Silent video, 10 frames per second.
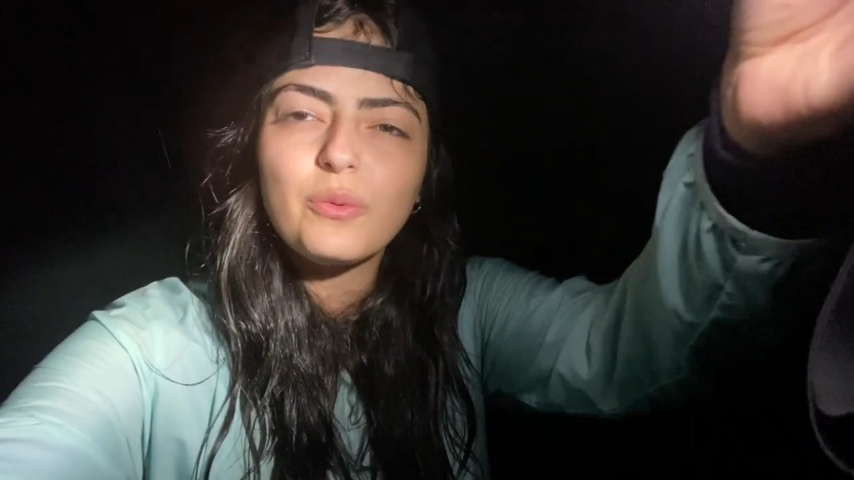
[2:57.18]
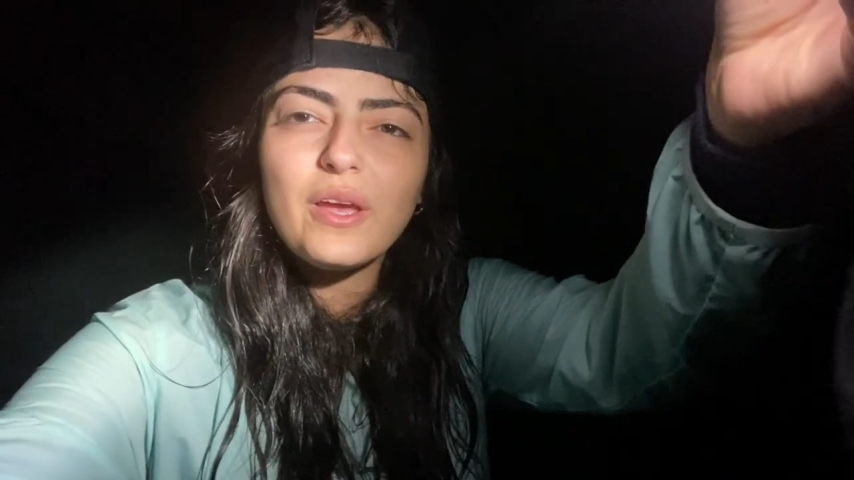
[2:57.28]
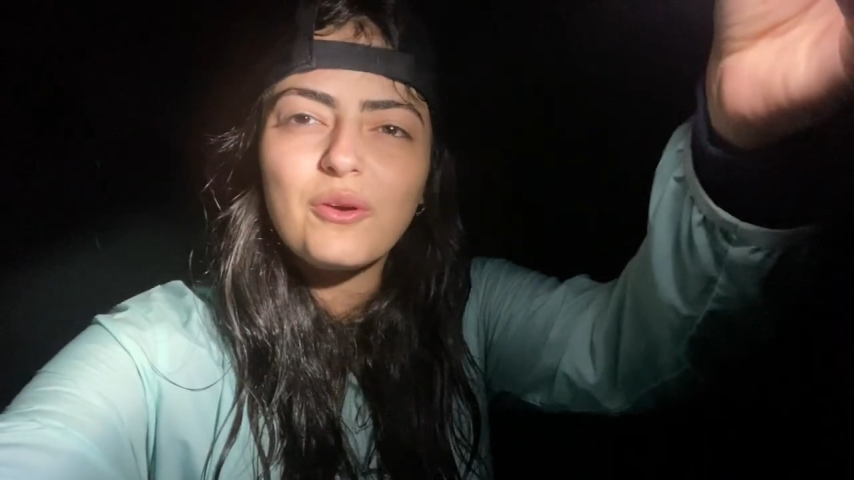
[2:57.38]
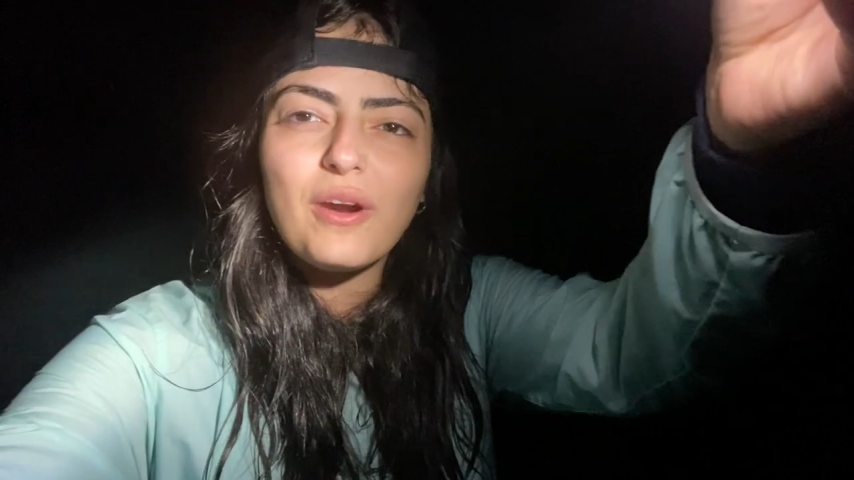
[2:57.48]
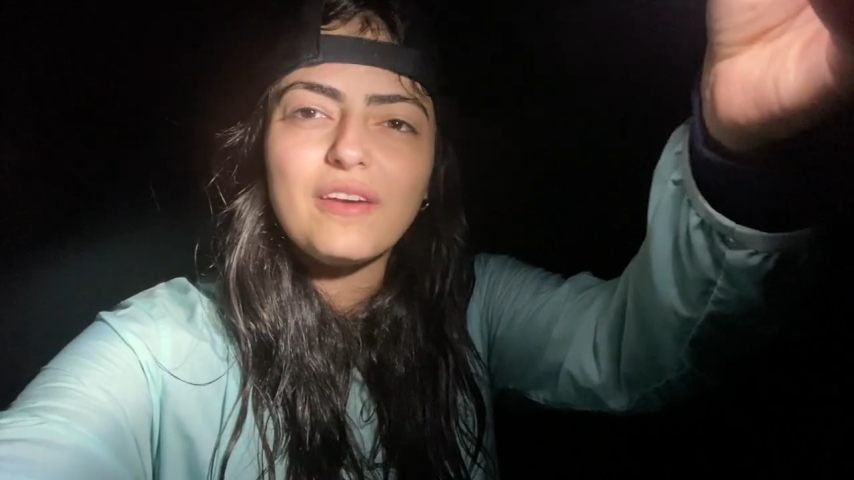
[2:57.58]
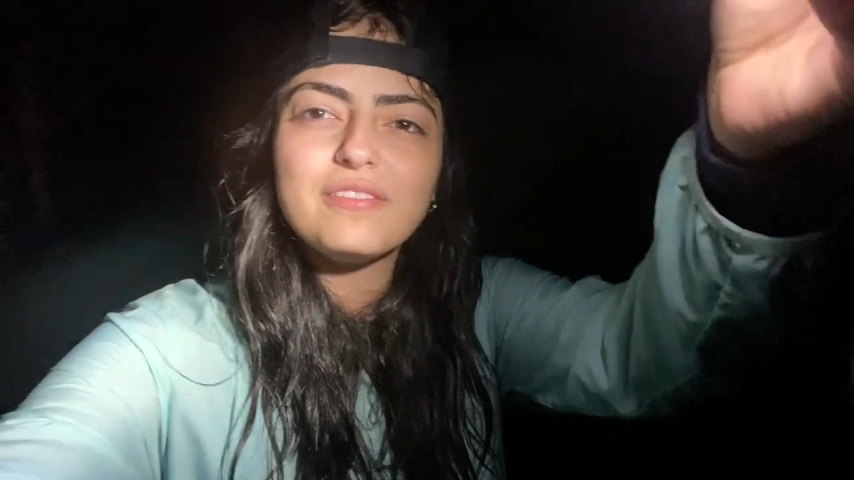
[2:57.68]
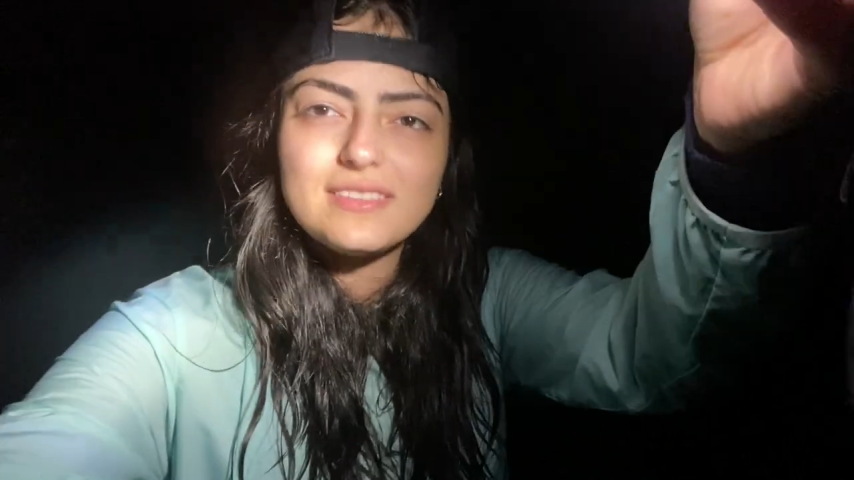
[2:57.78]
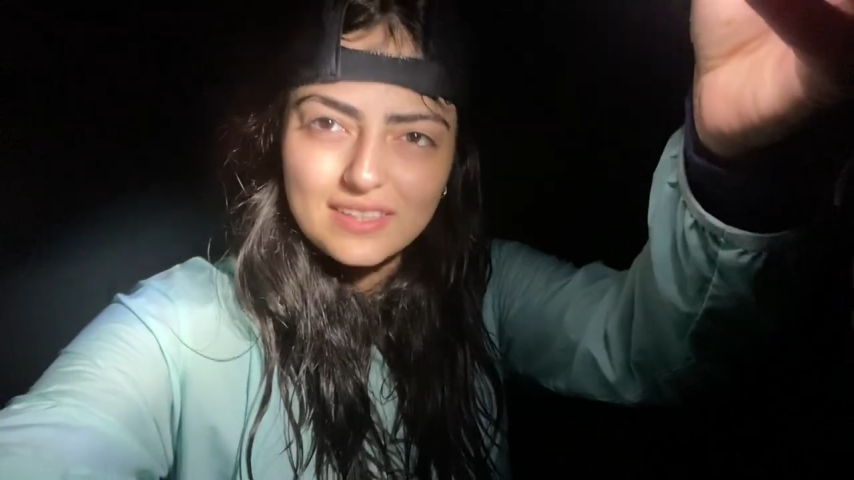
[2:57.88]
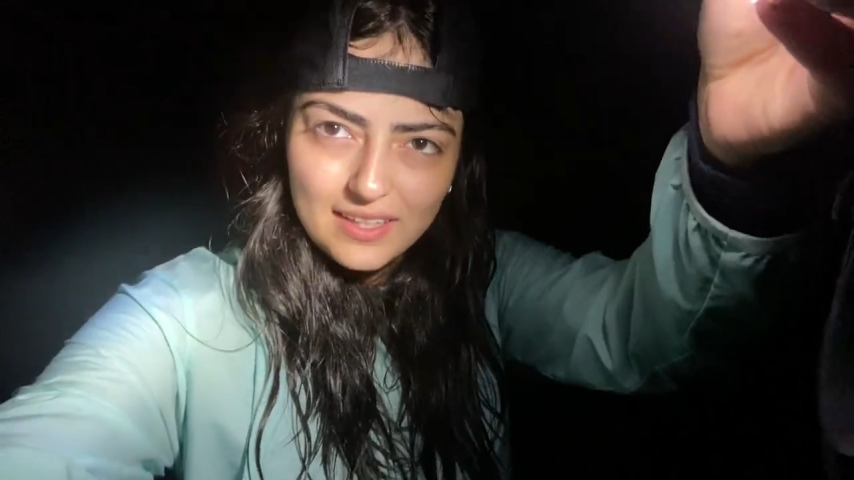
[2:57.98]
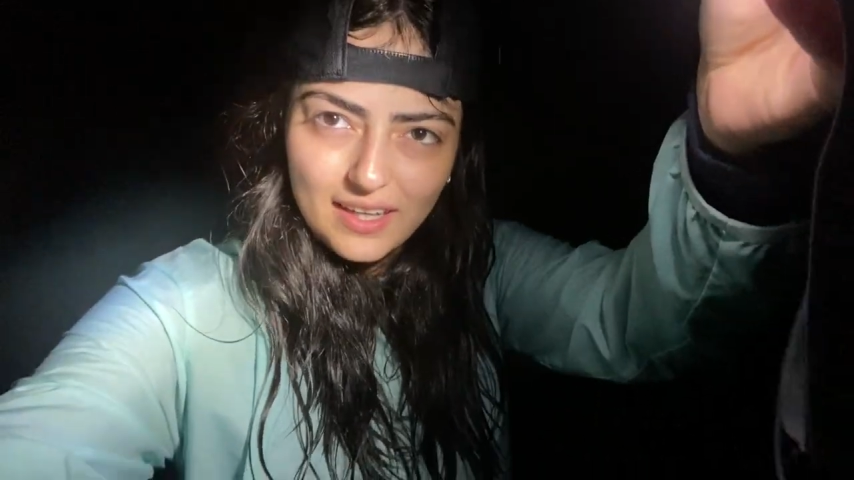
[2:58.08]
we arrived
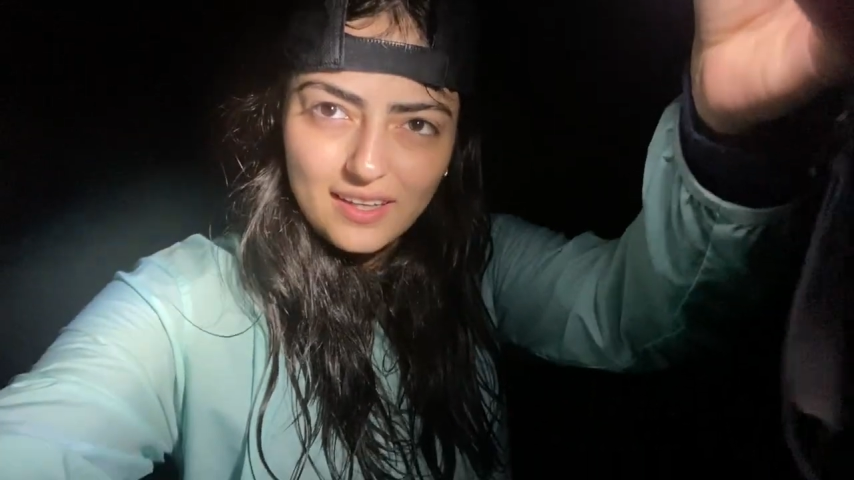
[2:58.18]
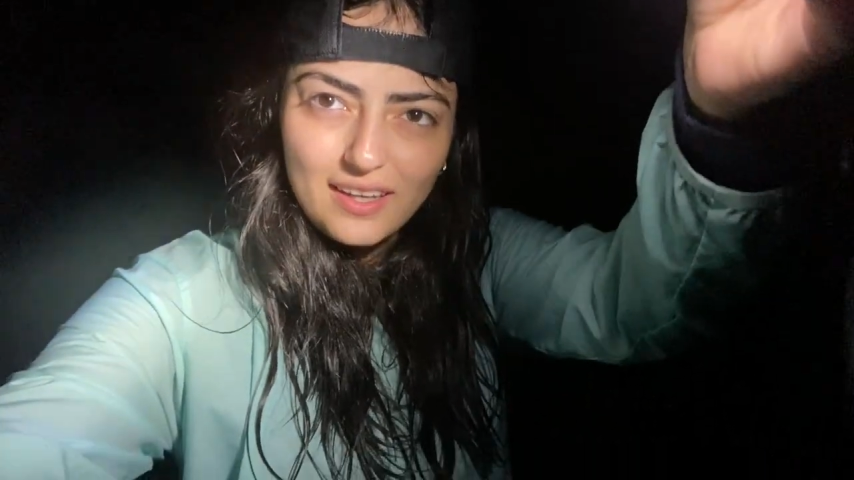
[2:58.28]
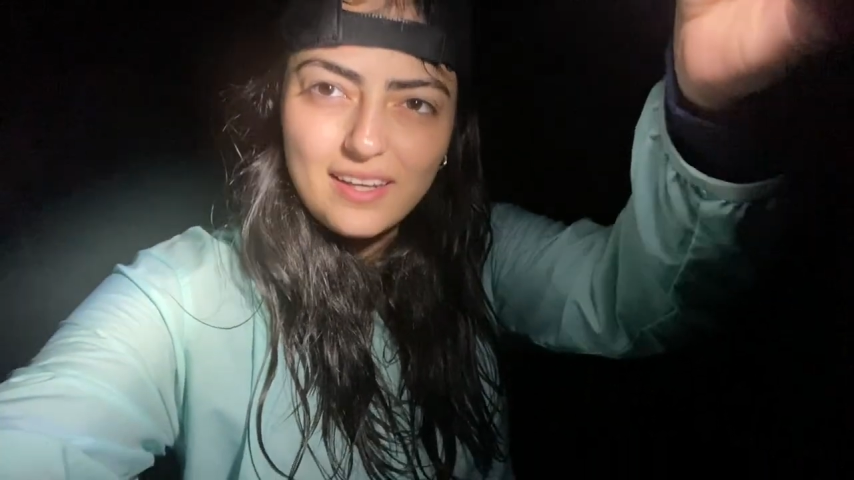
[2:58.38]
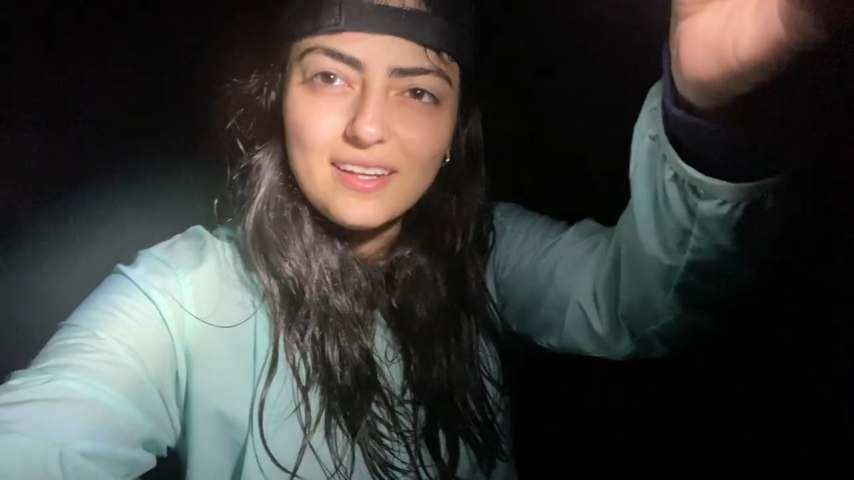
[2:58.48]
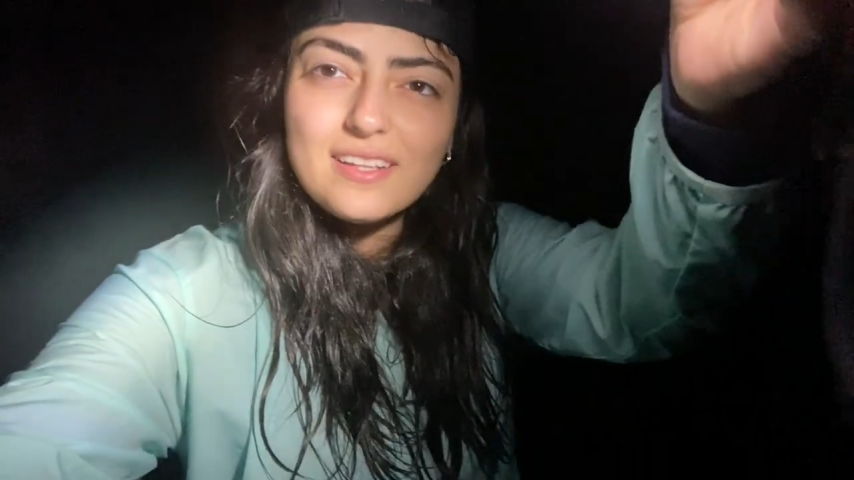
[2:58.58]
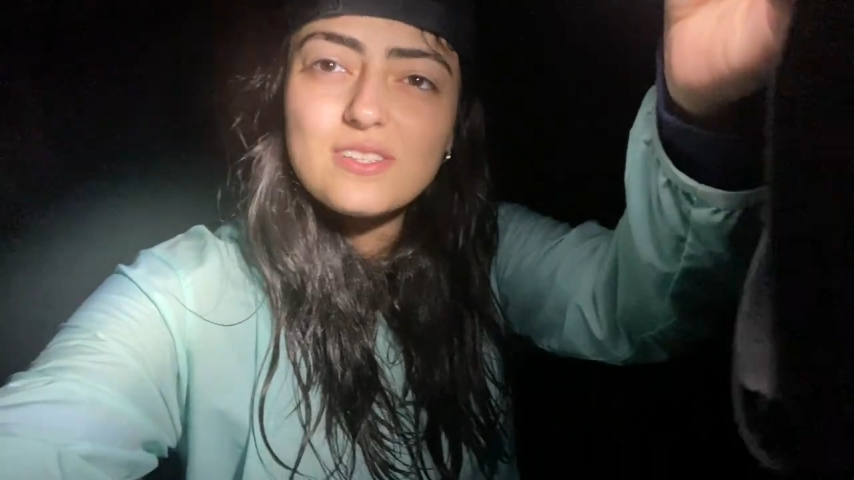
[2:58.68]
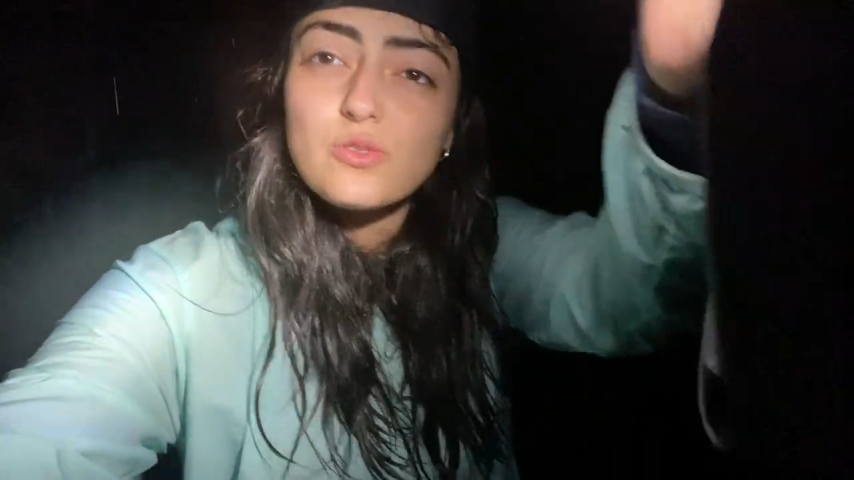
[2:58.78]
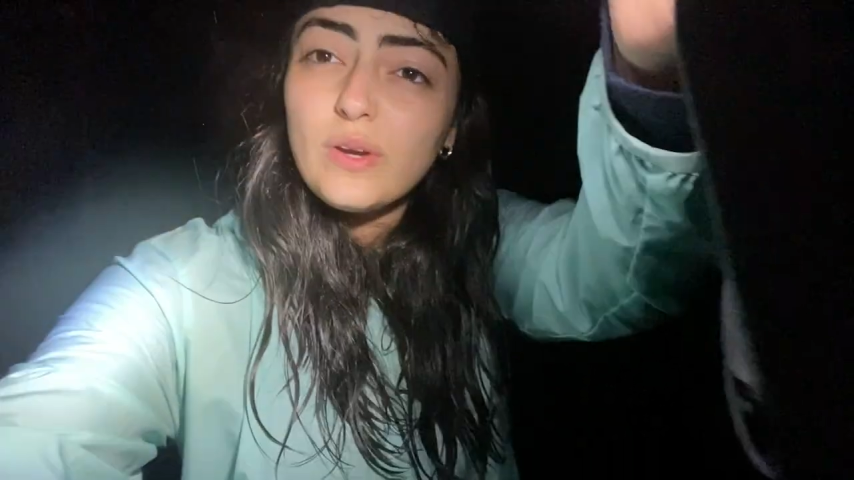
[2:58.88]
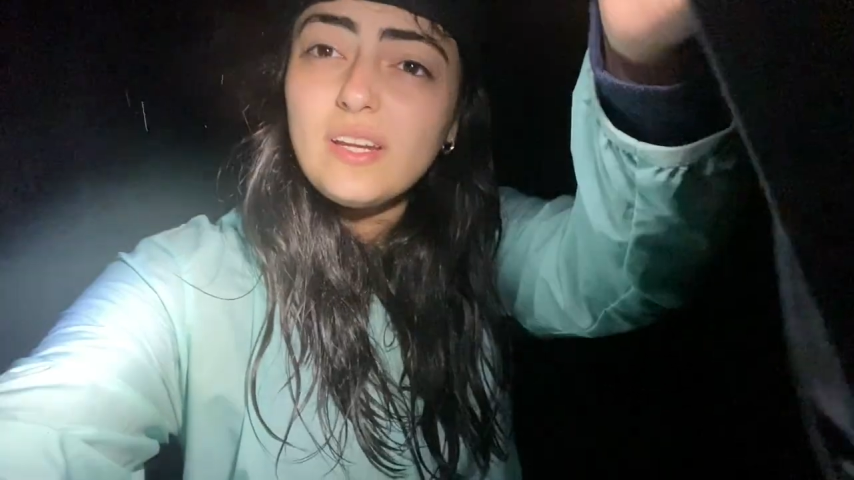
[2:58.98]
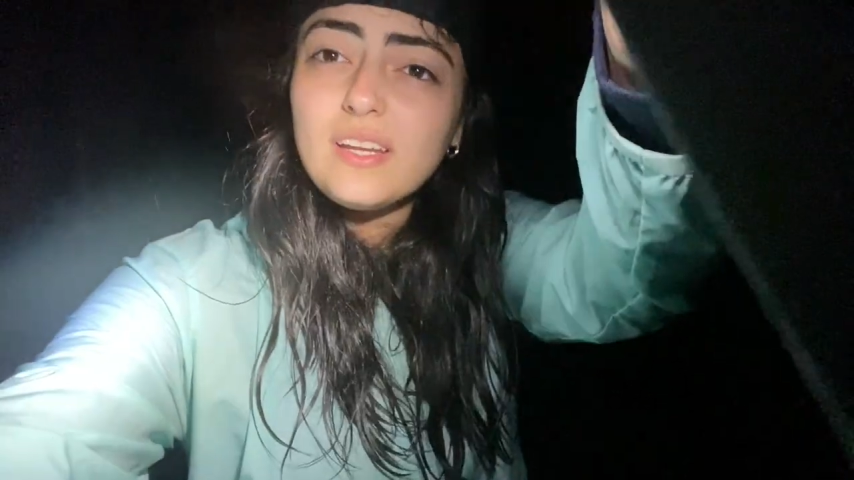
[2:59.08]
today and it's
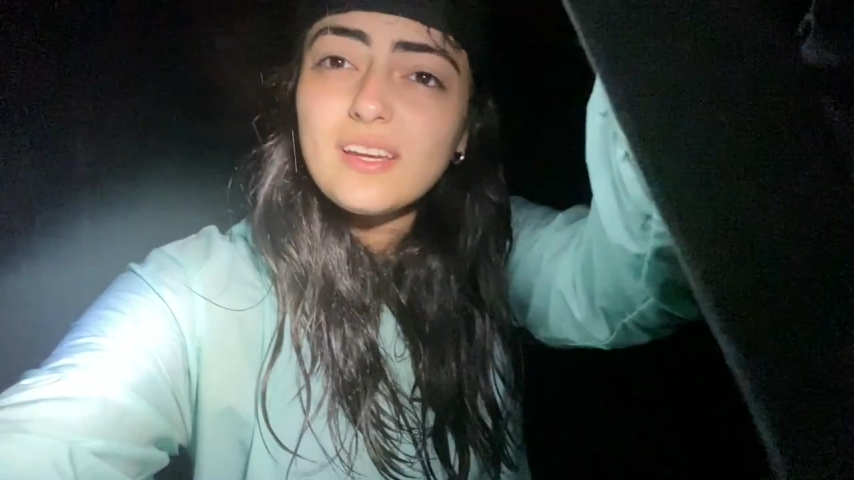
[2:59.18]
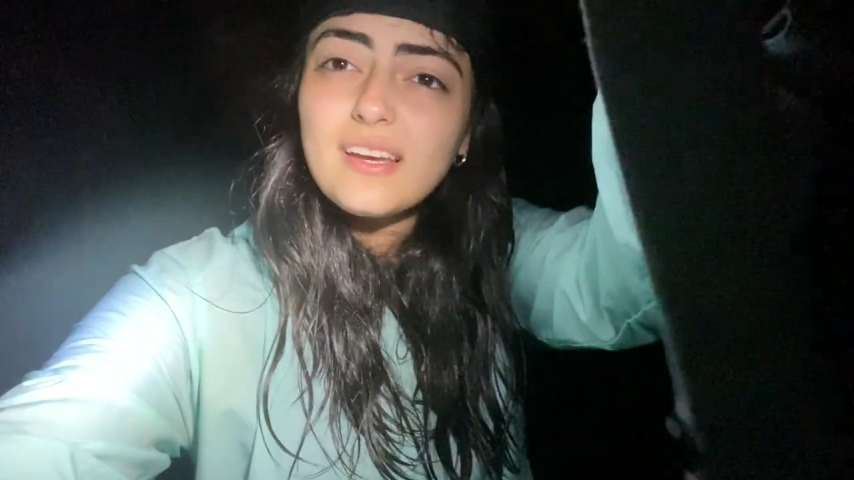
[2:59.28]
raining.